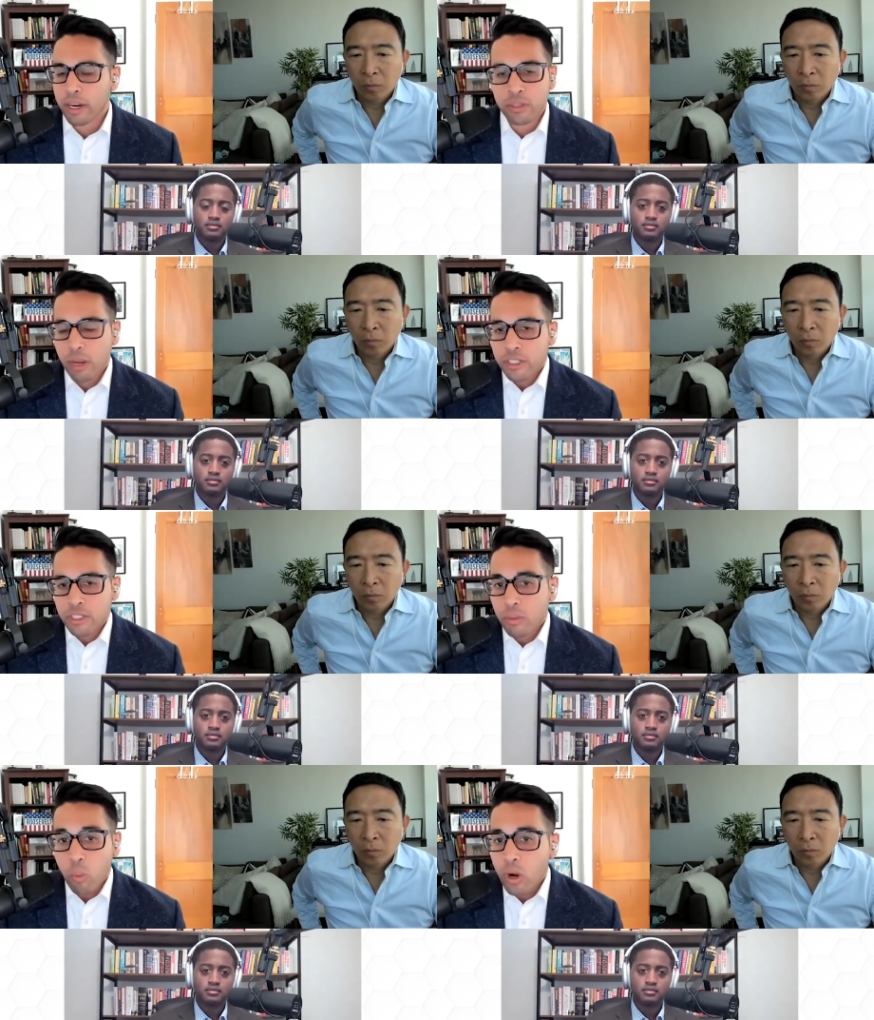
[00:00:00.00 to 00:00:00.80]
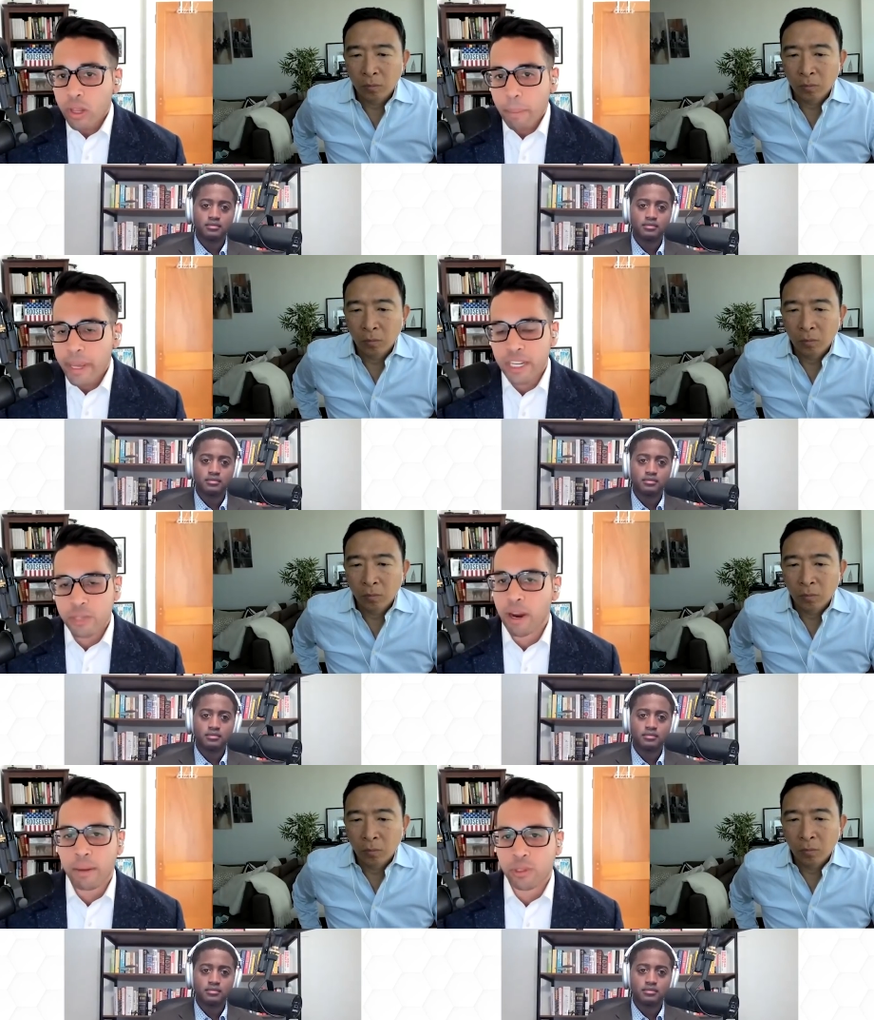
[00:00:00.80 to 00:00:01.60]
Speaker 1: It's, it's the, one of the
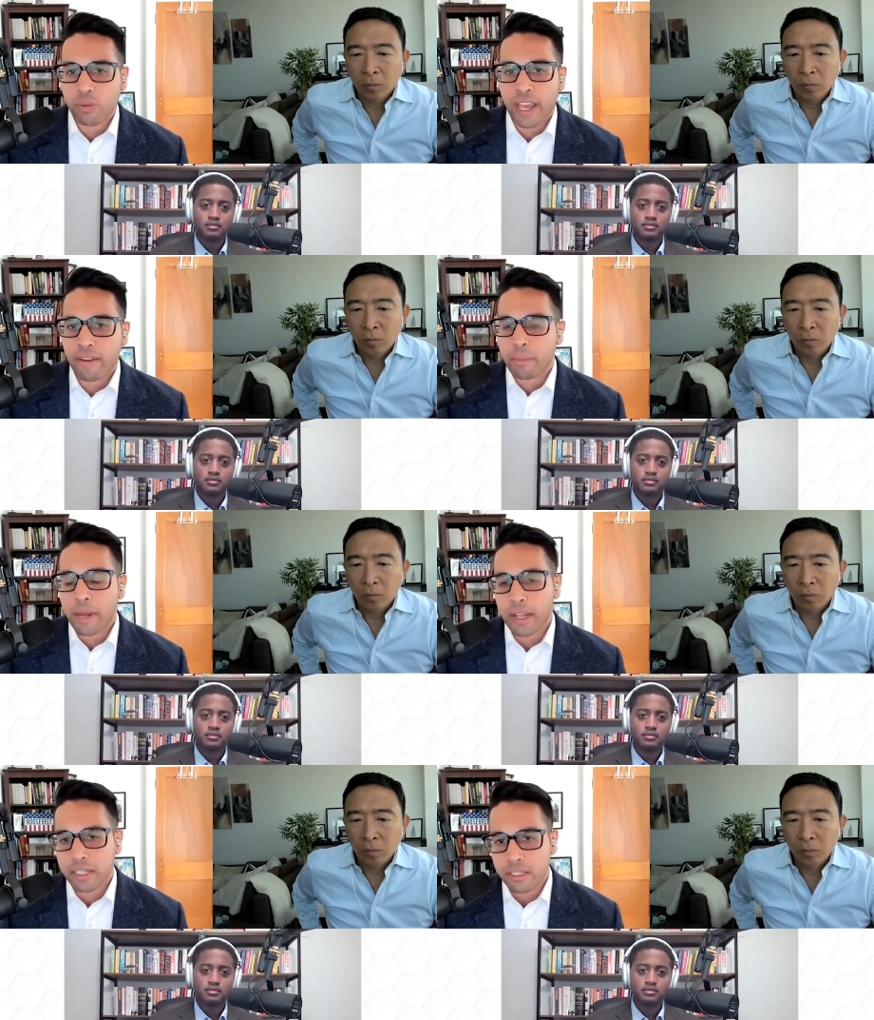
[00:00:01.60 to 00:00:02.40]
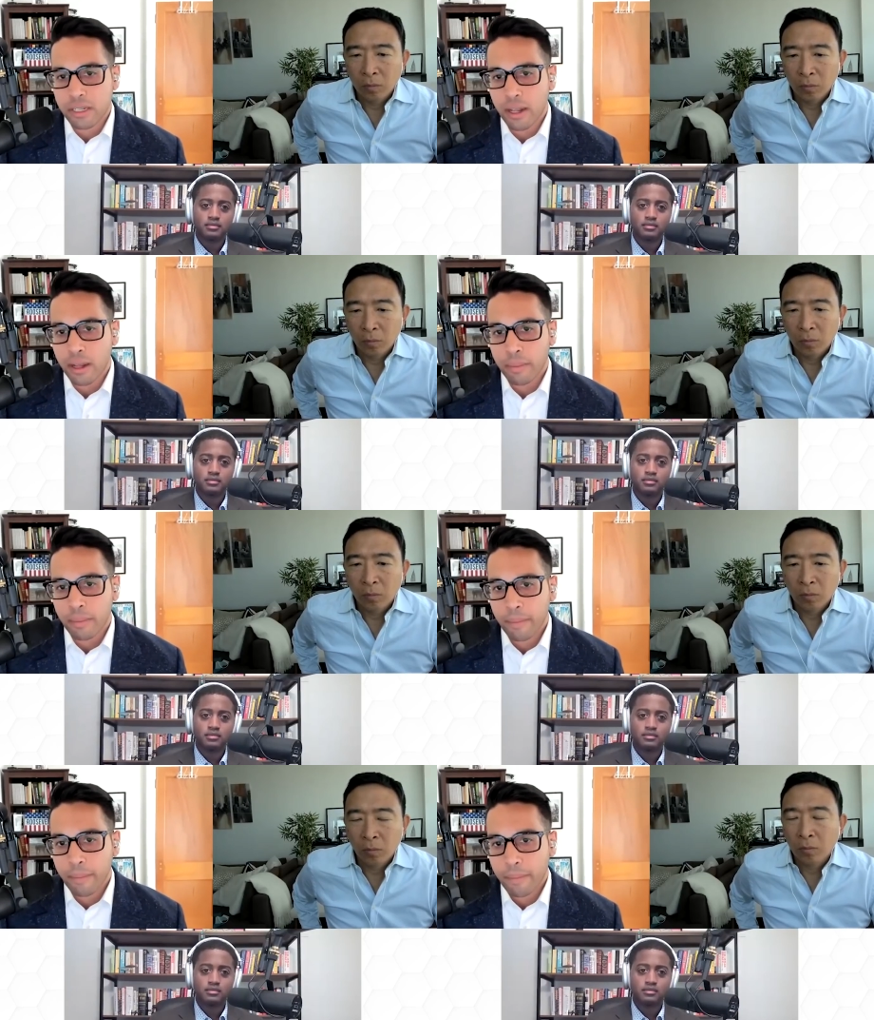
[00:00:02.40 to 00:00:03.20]
biggest problems we have in politics today.
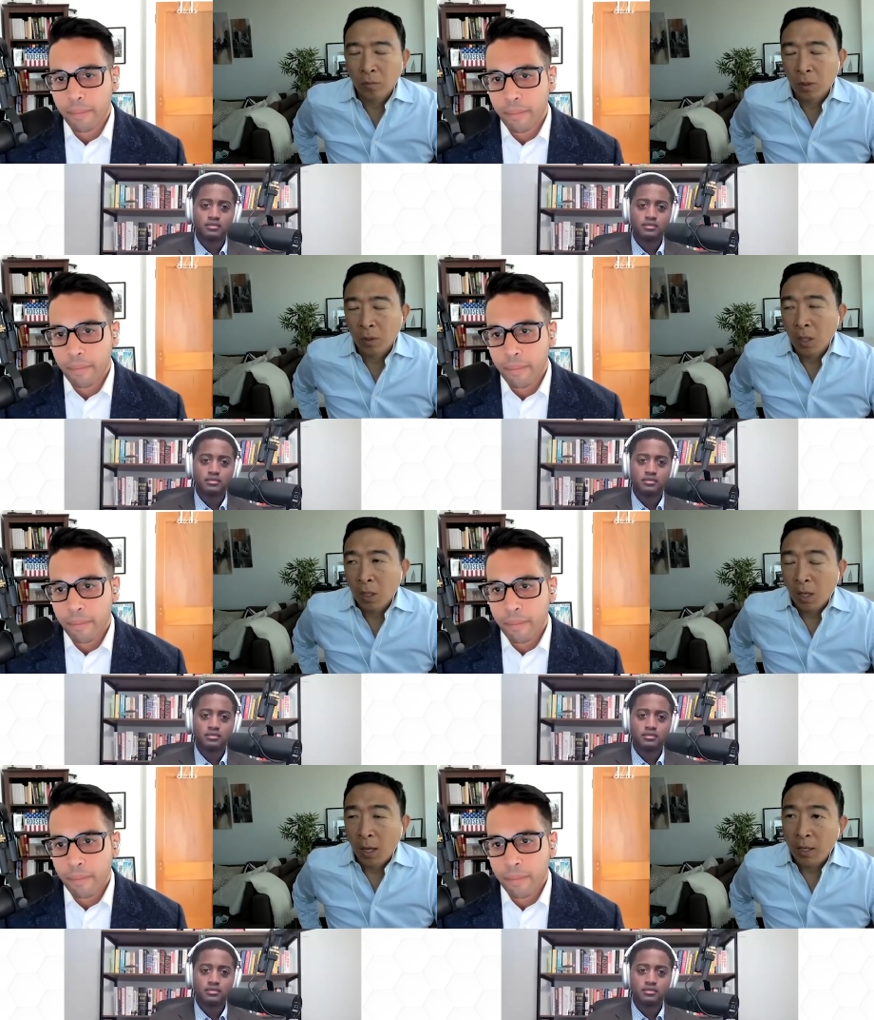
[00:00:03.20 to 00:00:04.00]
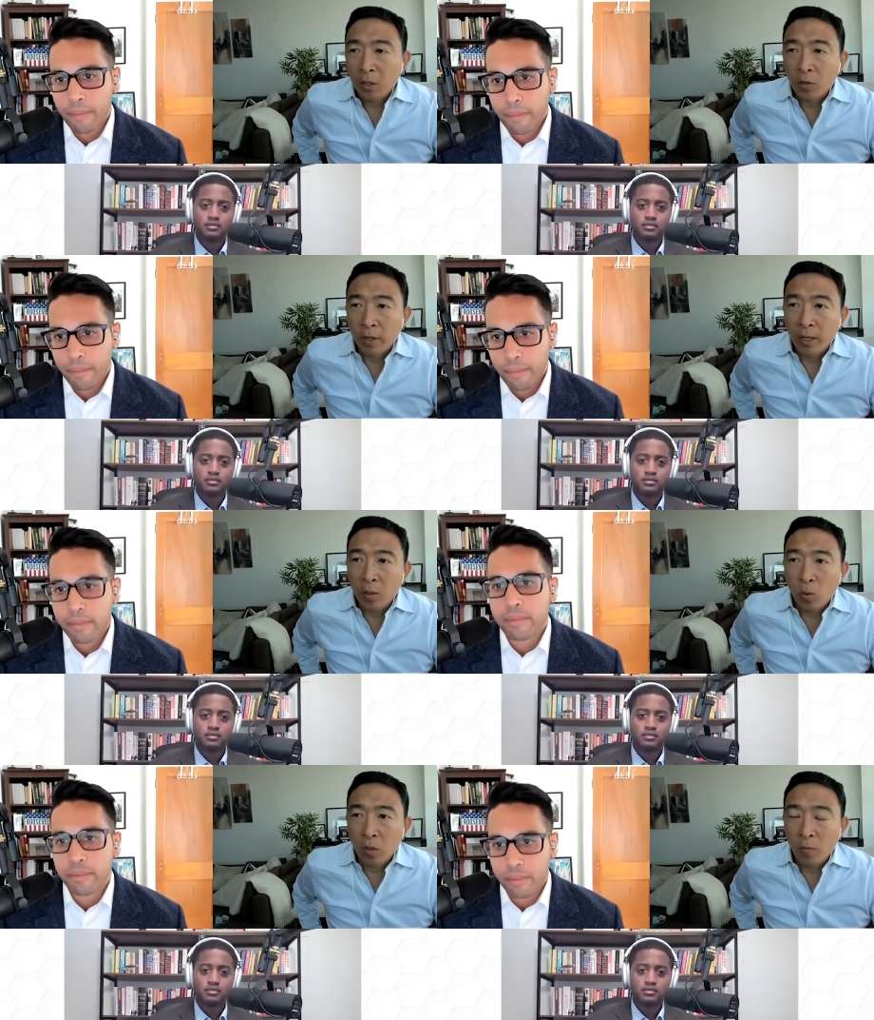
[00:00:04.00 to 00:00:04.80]
Speaker 2: I agree.
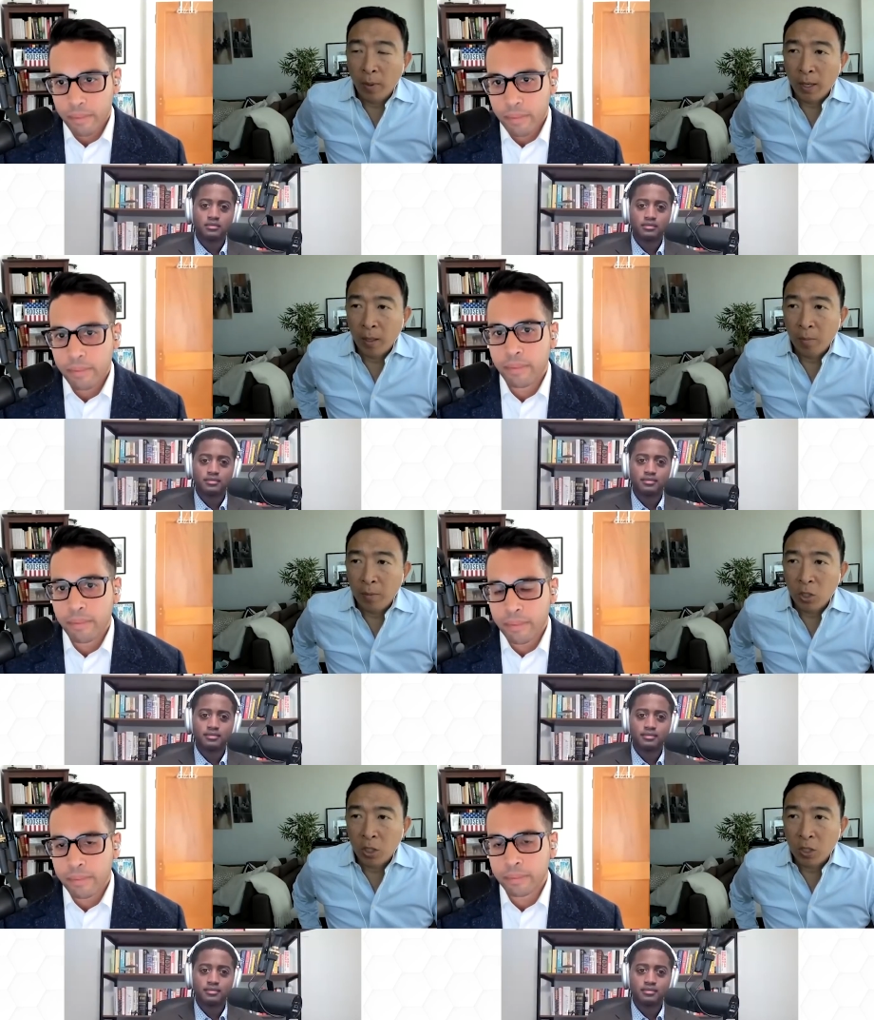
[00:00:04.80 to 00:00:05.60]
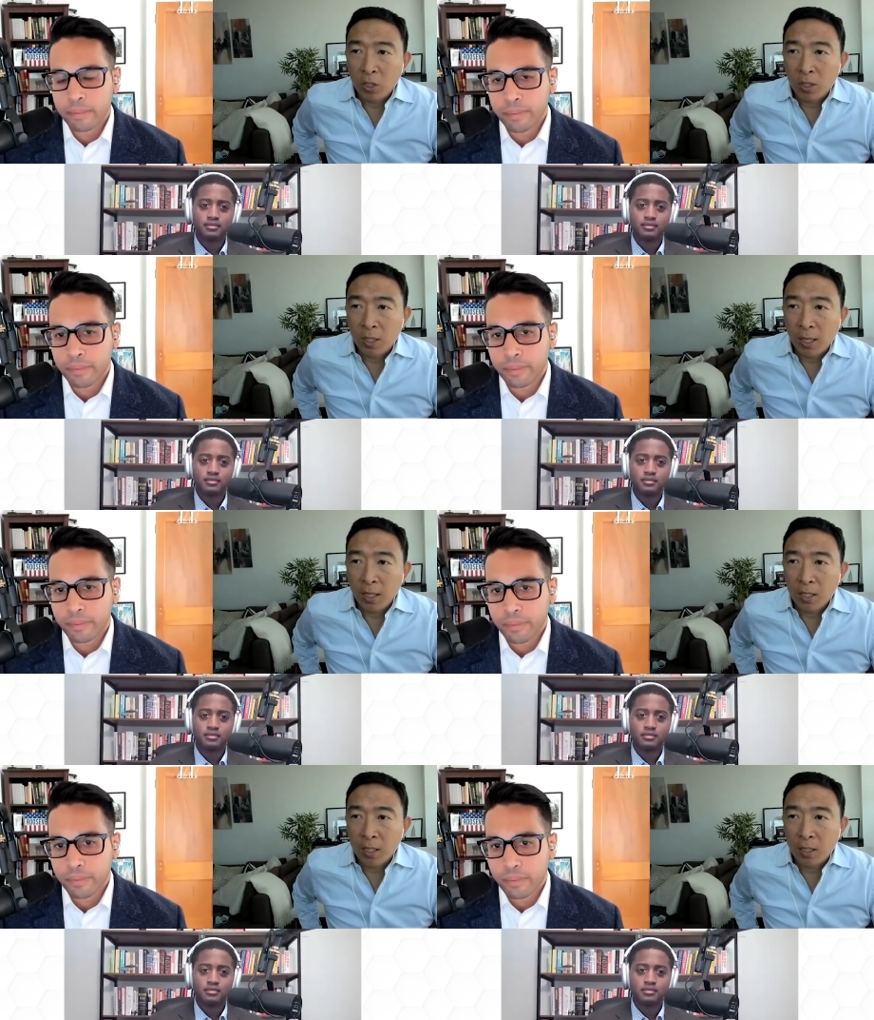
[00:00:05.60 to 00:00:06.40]
And one of my missions
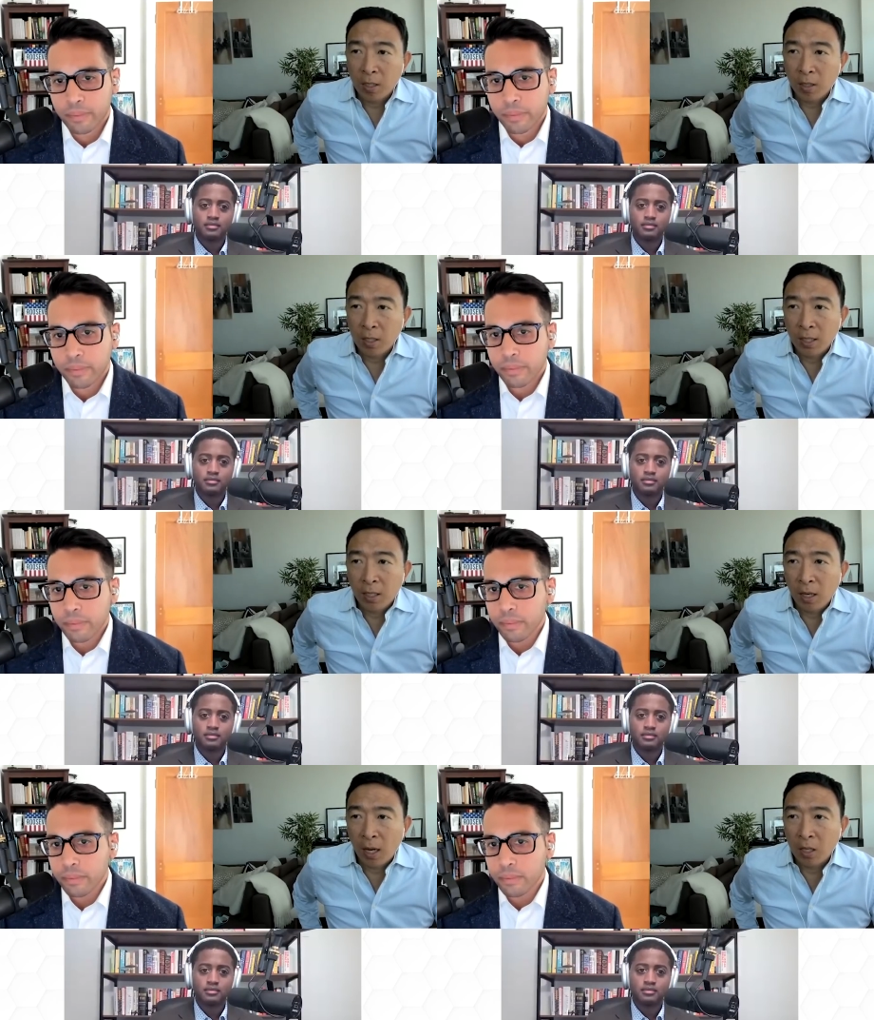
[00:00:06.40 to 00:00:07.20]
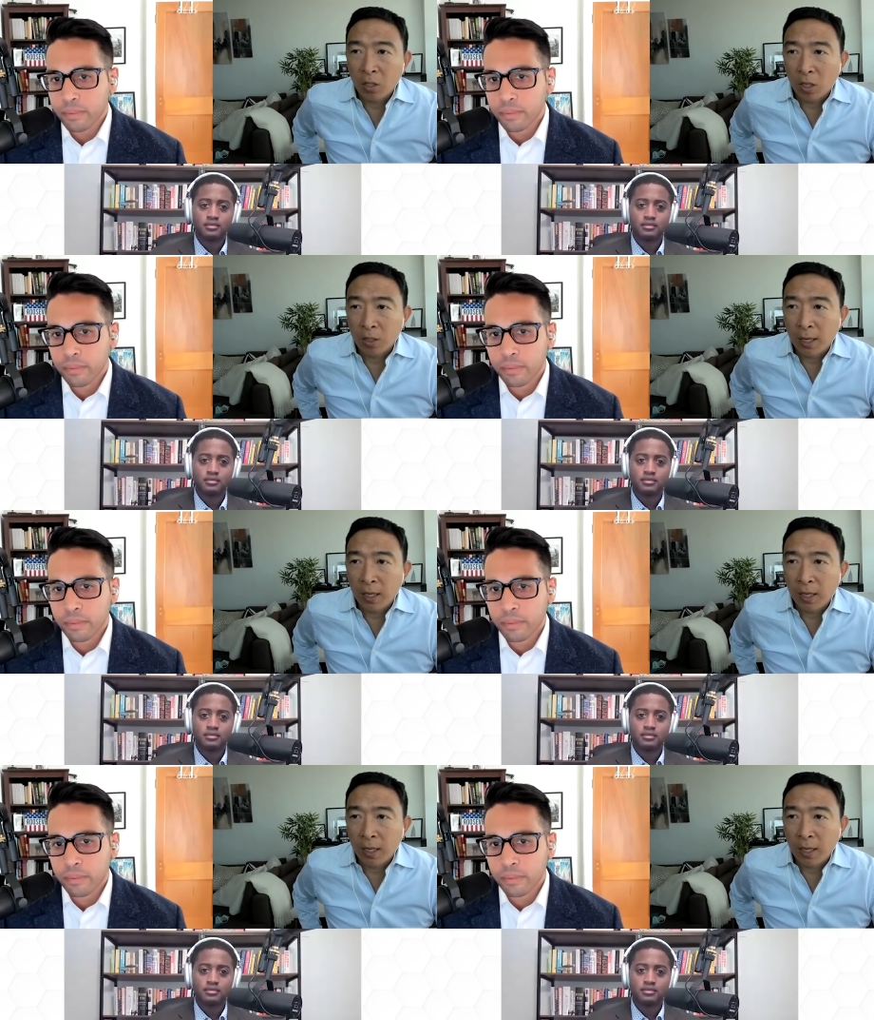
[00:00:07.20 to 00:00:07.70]
is to sit and talk to